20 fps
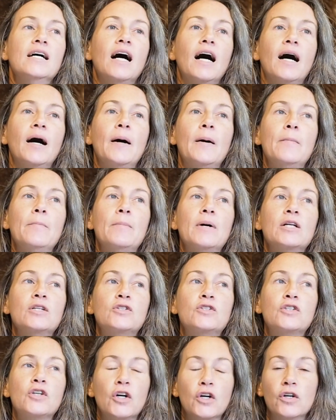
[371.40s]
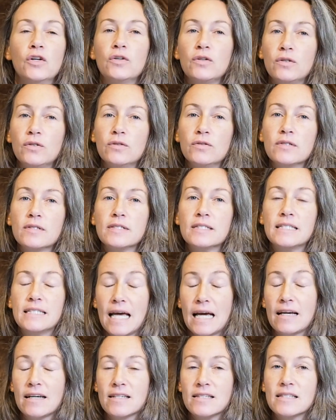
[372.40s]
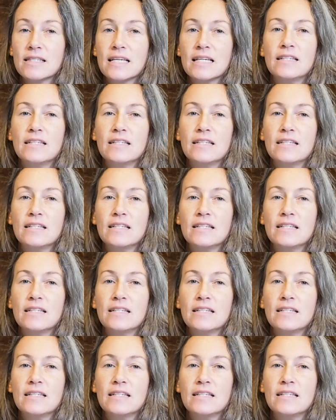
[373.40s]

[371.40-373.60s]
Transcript: um, turtles' sex